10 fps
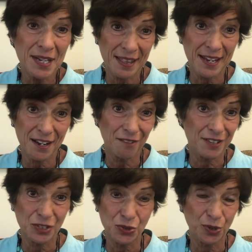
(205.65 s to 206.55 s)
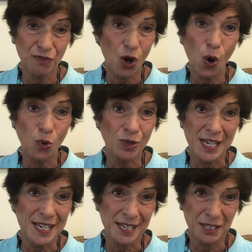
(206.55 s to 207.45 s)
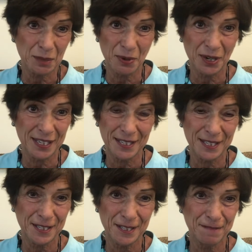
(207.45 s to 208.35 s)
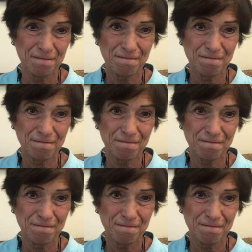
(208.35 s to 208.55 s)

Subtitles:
think of as sort of holy experiences.